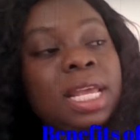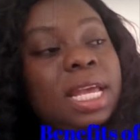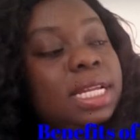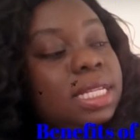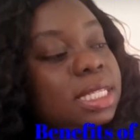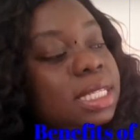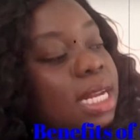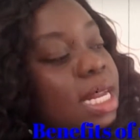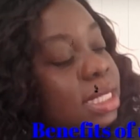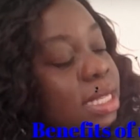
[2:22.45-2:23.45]
This is an
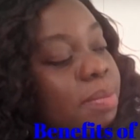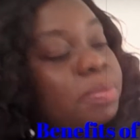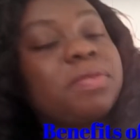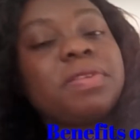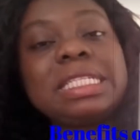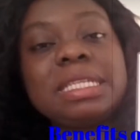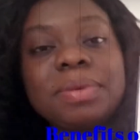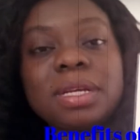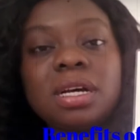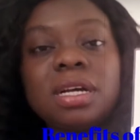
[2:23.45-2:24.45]
example of a
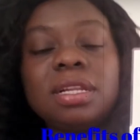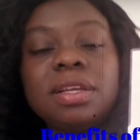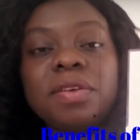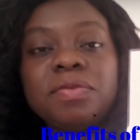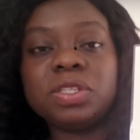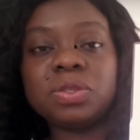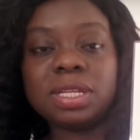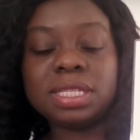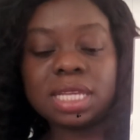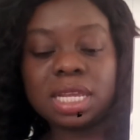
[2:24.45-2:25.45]
typical visual
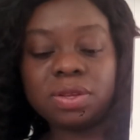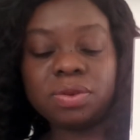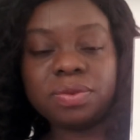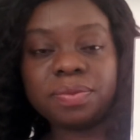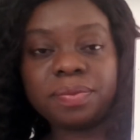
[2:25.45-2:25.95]
schedule.